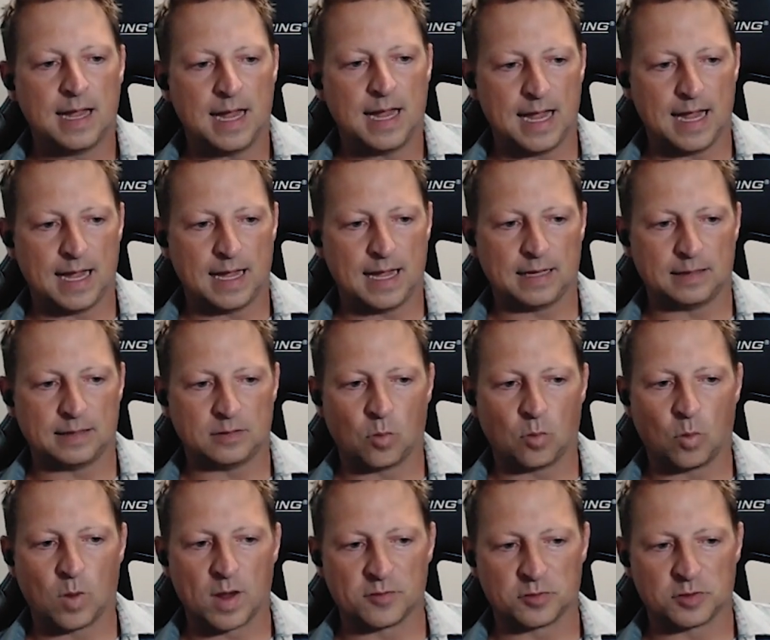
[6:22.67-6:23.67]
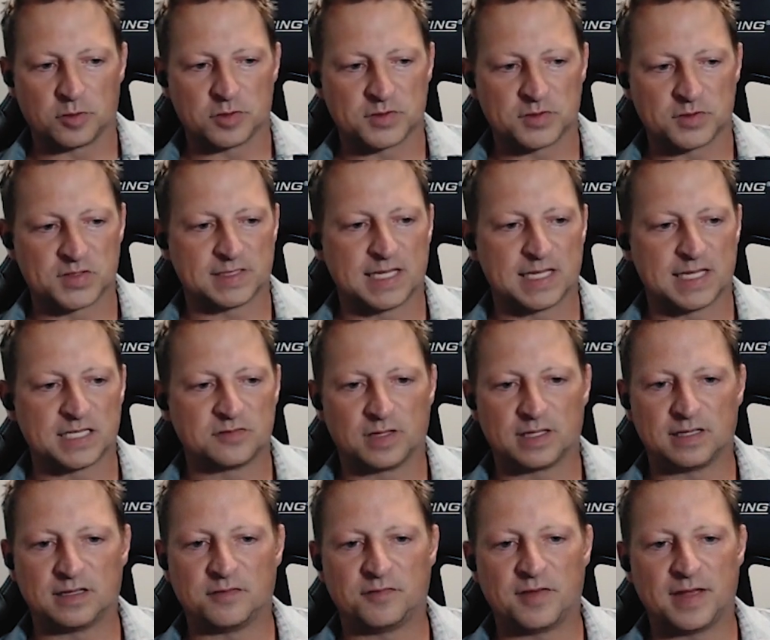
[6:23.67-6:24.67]
And whether they're successful
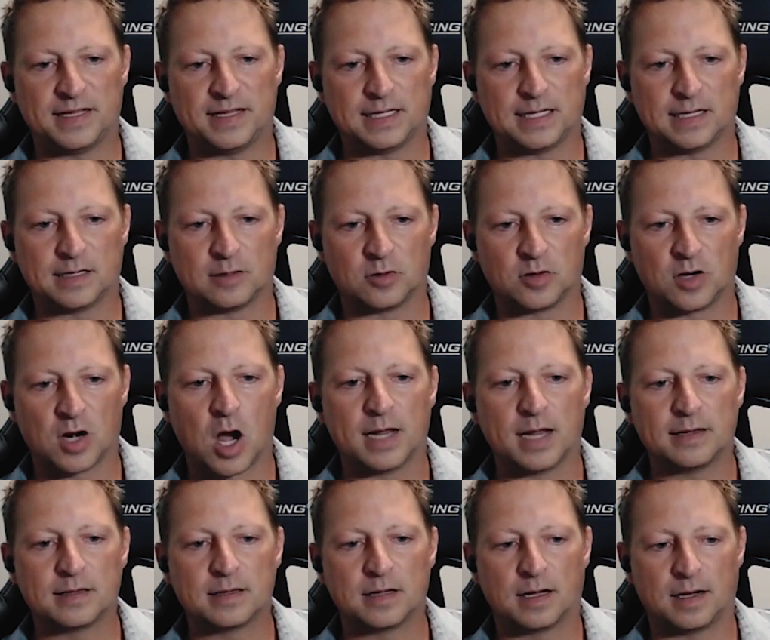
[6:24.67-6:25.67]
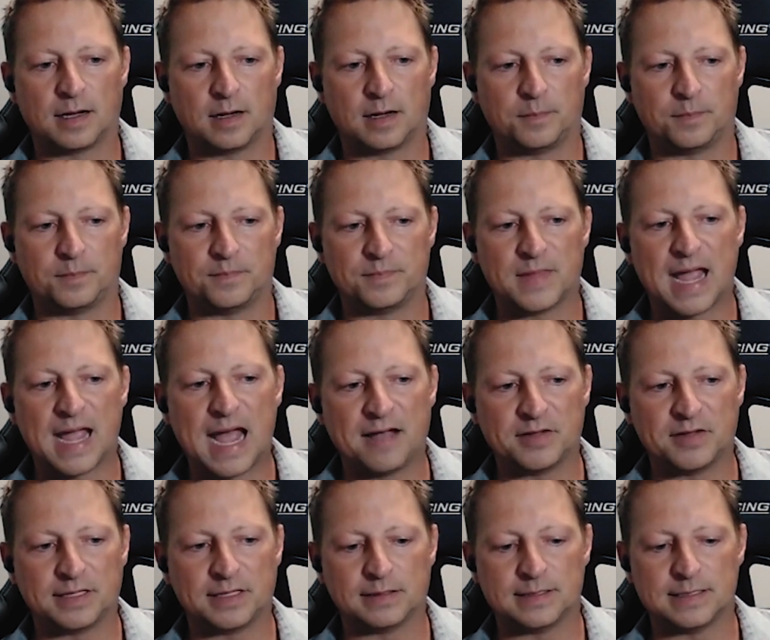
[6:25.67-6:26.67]
at defending it or not, um,
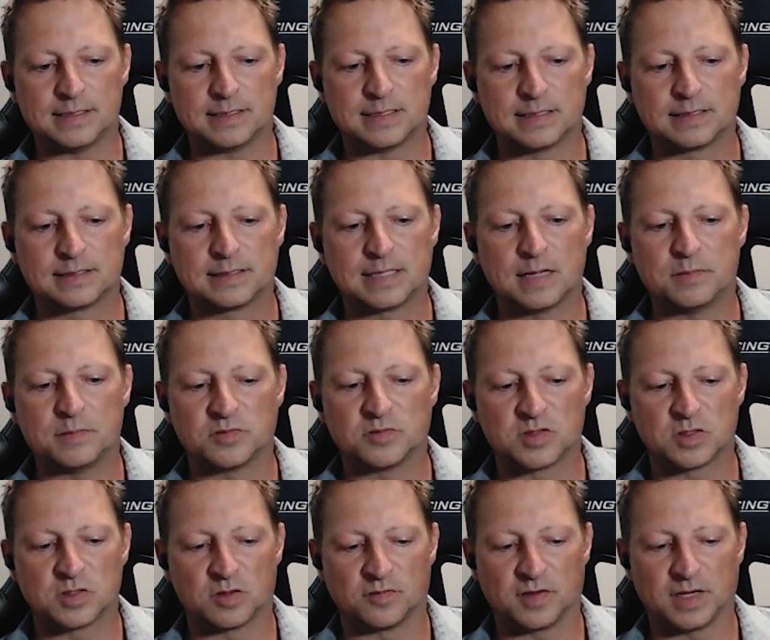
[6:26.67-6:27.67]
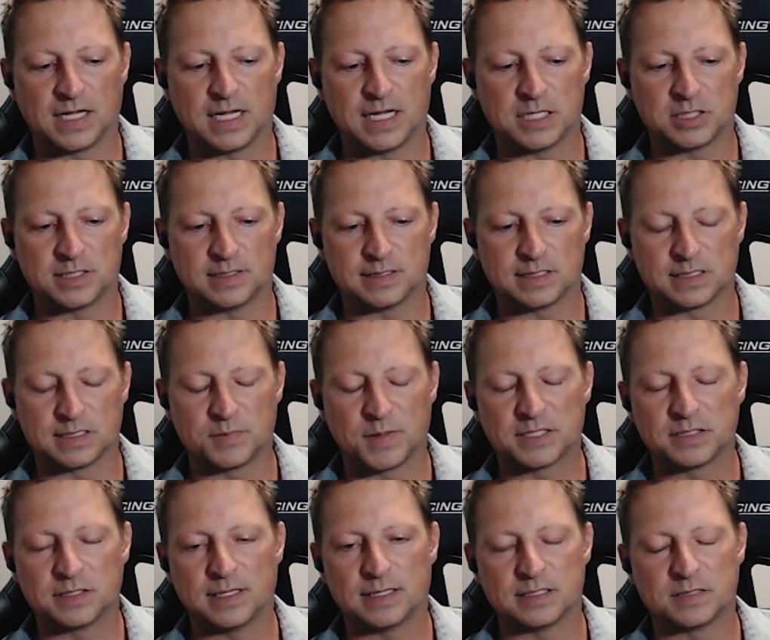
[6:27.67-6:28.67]
having these types of certifications,
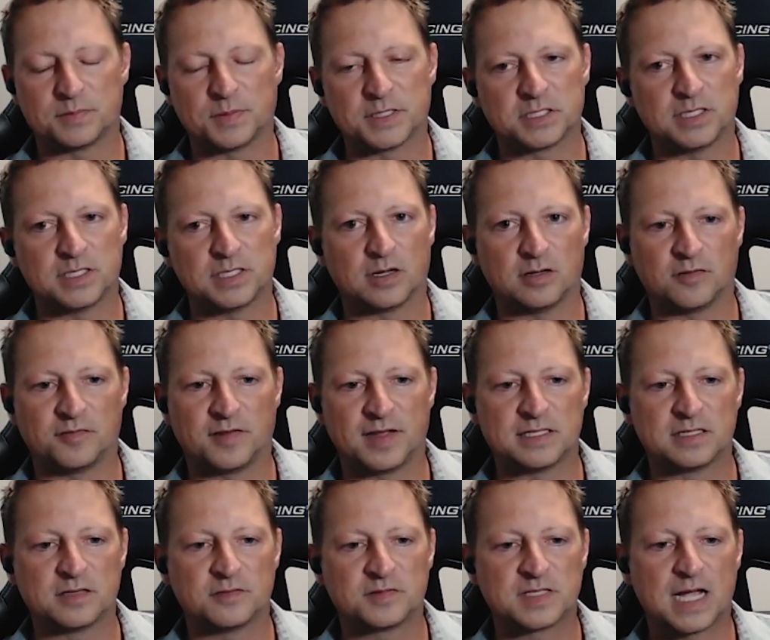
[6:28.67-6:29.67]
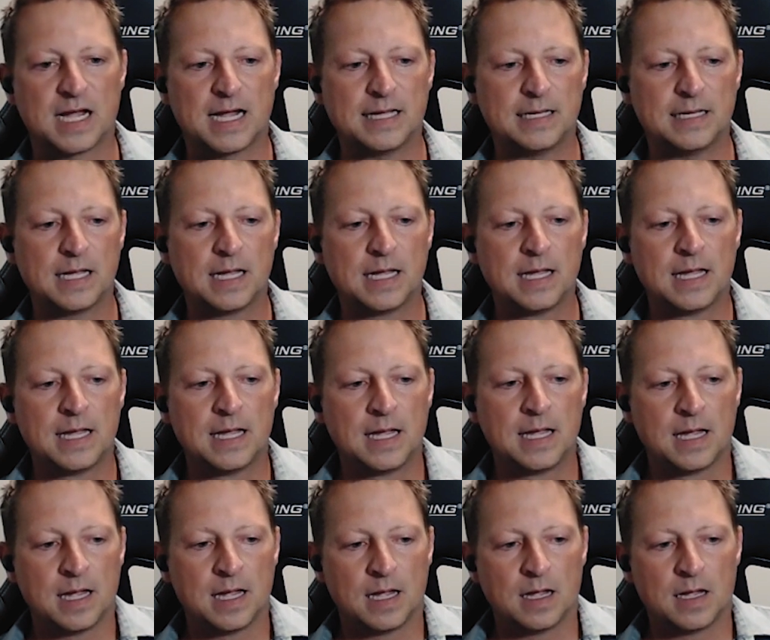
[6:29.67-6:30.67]
especially, especially on the offensive side,
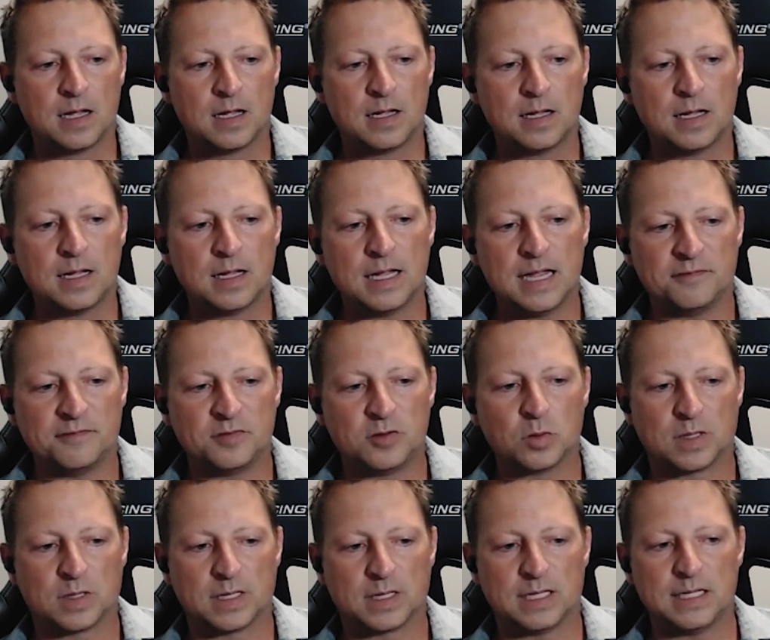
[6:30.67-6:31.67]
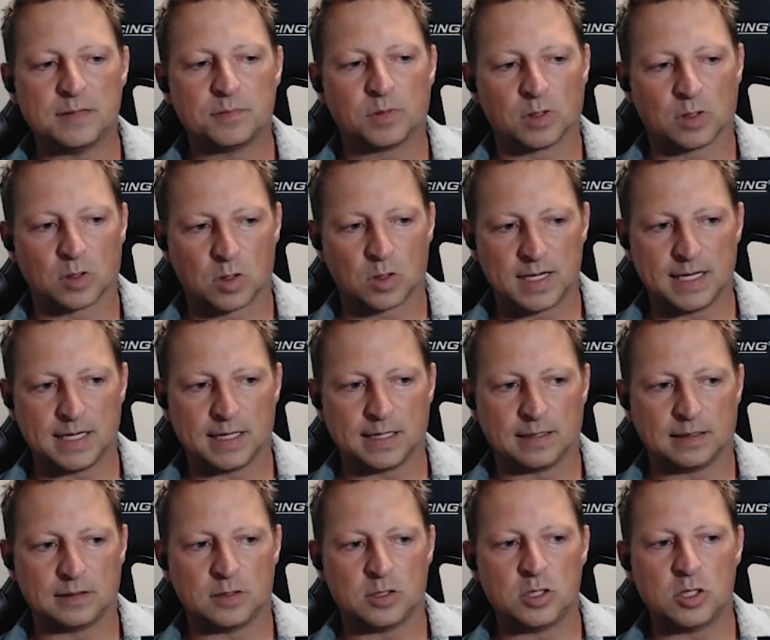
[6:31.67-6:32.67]
if you keep
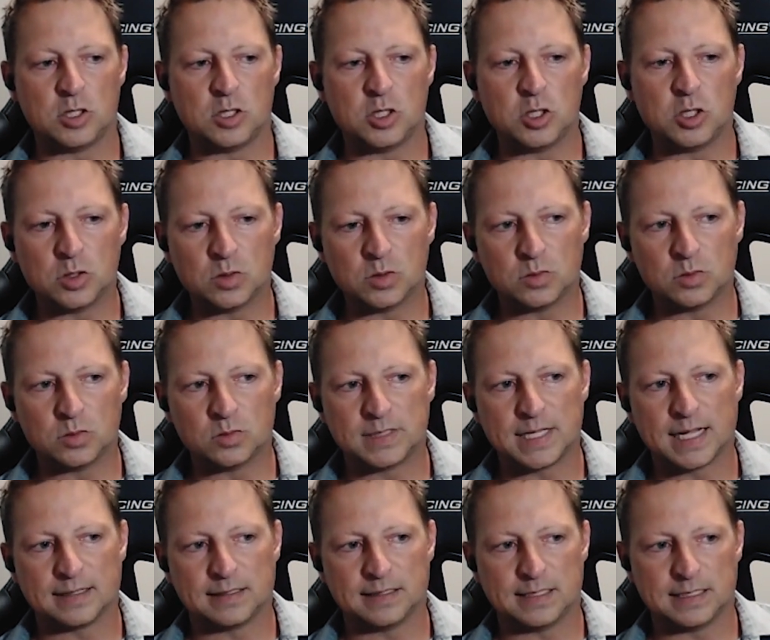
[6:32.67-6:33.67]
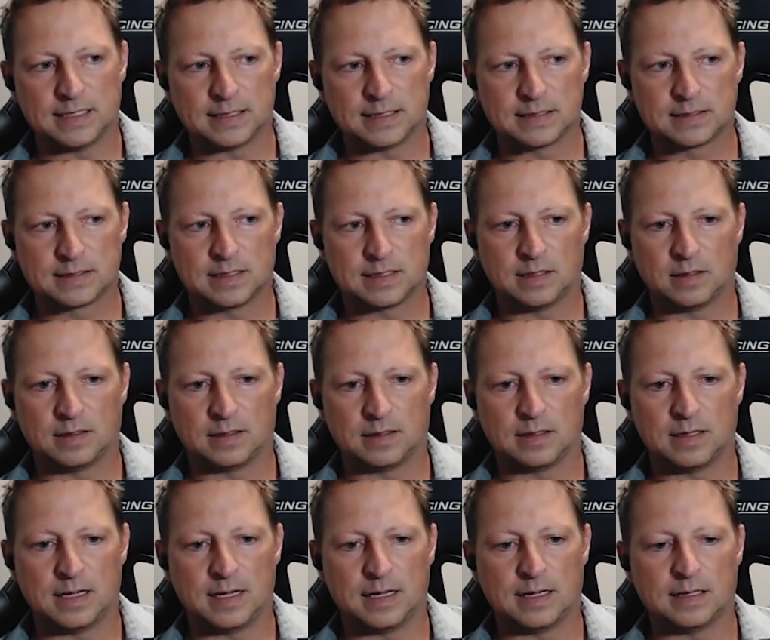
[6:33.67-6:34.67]
learning new techniques
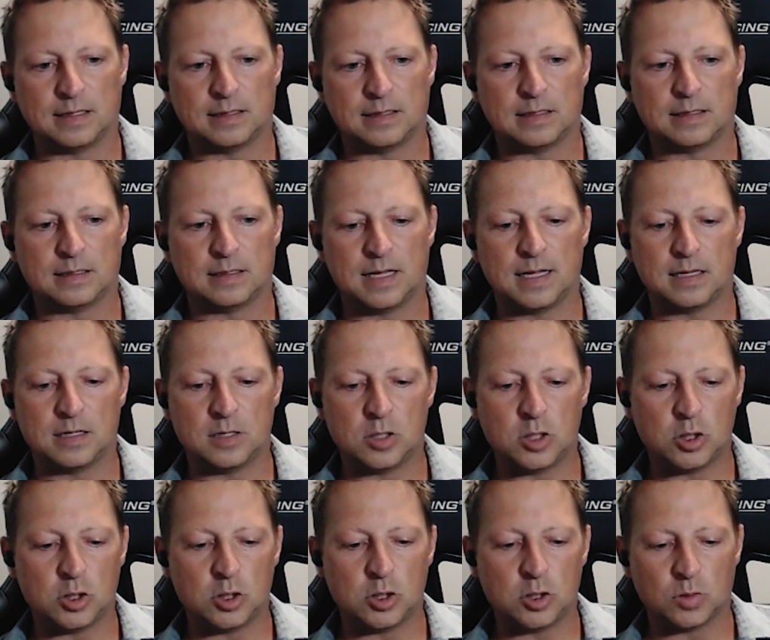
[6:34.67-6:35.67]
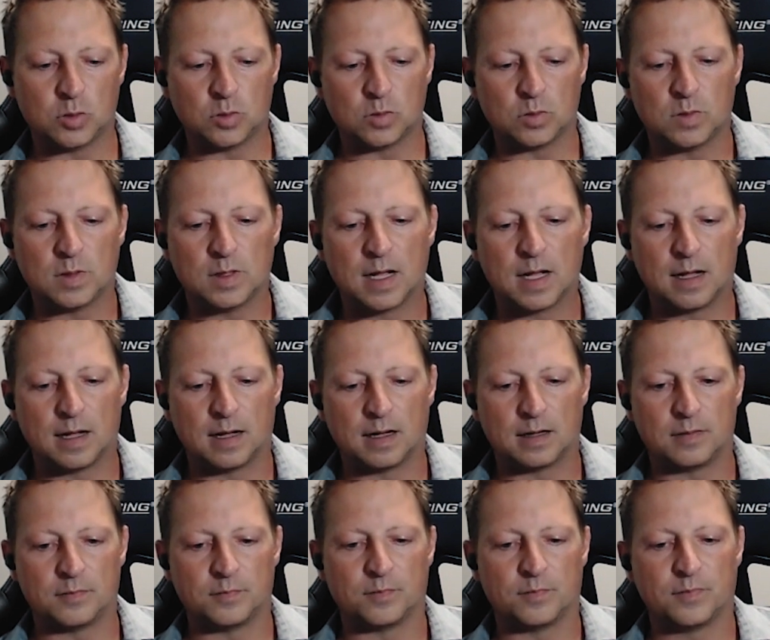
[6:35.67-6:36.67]
and, and, and new
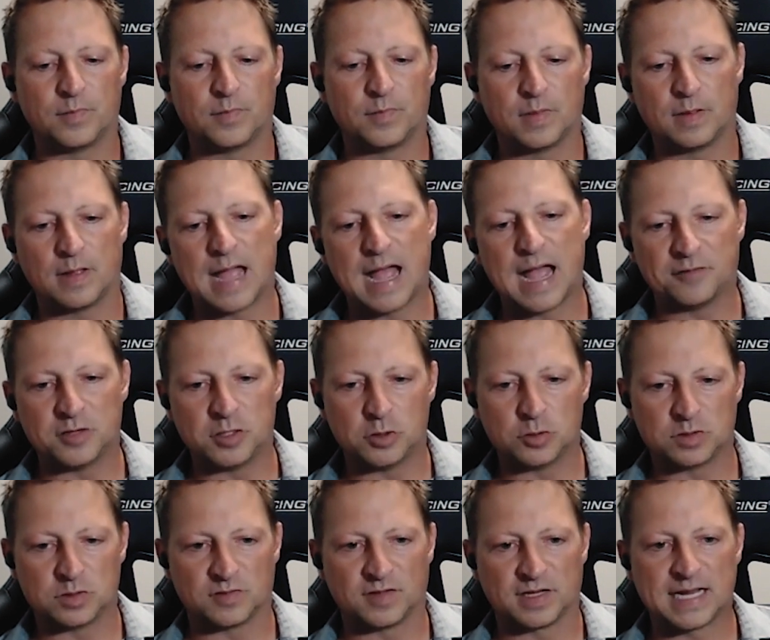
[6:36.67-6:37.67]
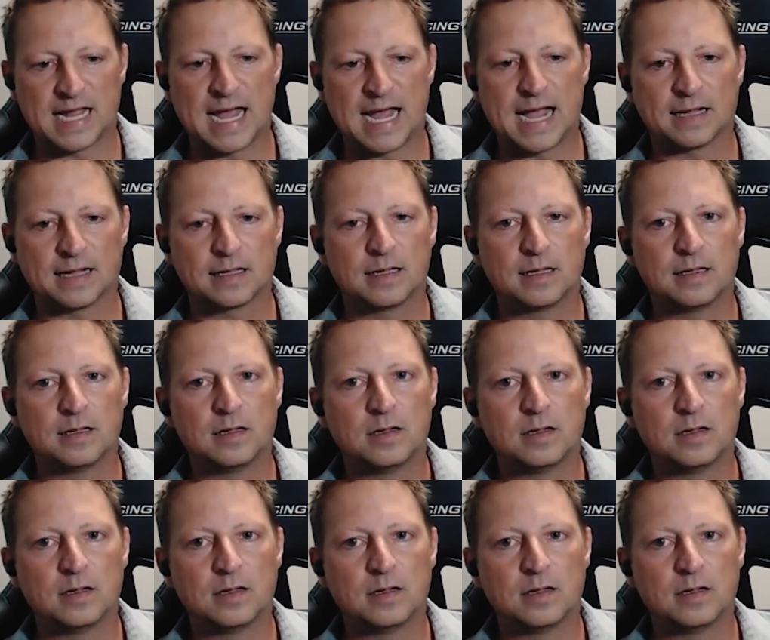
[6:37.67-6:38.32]
um, avenues of attack,